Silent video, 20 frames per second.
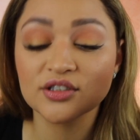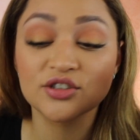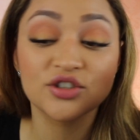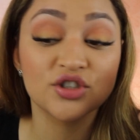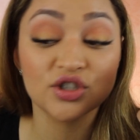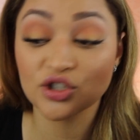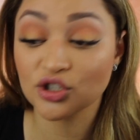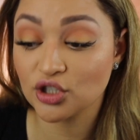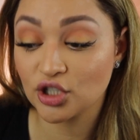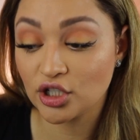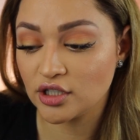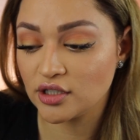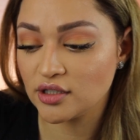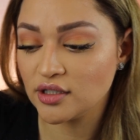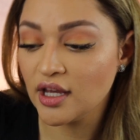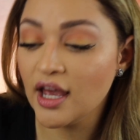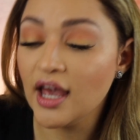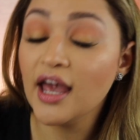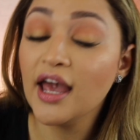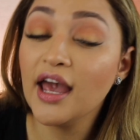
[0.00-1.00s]
It's just good.
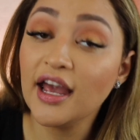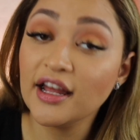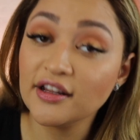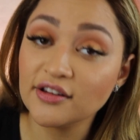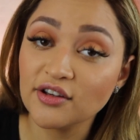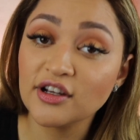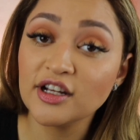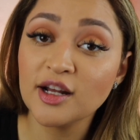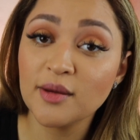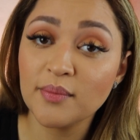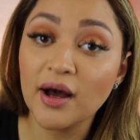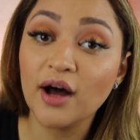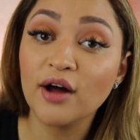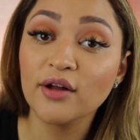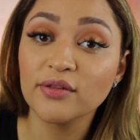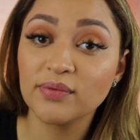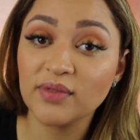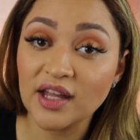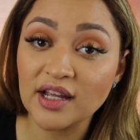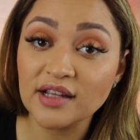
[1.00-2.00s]
And talking
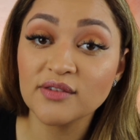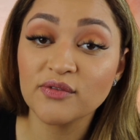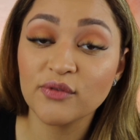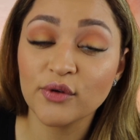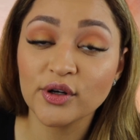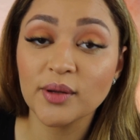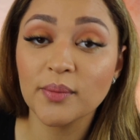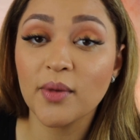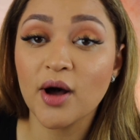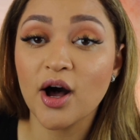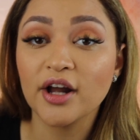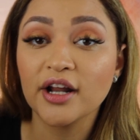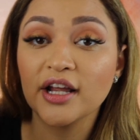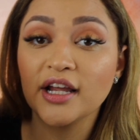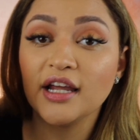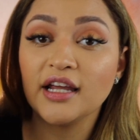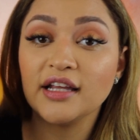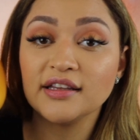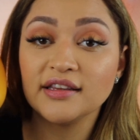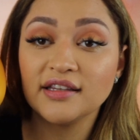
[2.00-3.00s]
about things for the body,